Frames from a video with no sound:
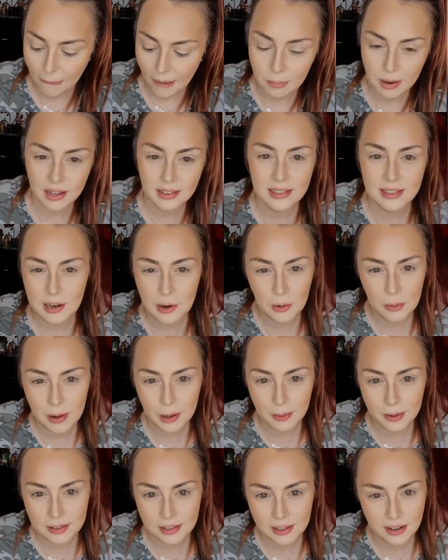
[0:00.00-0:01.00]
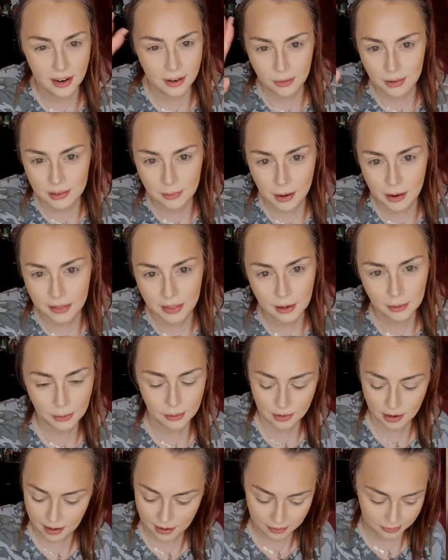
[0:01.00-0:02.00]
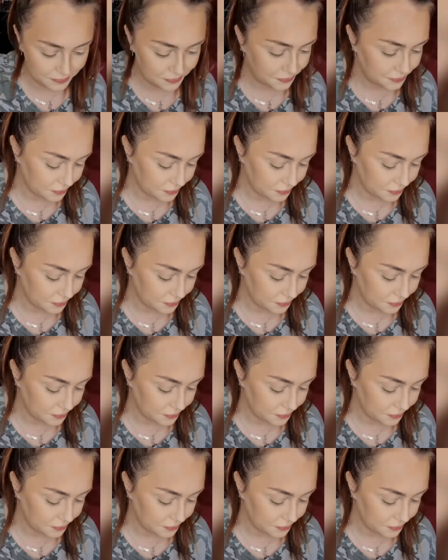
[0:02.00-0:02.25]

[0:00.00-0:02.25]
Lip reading: Plus there's lawnmowers, you know, everyone's buying their lawns right now.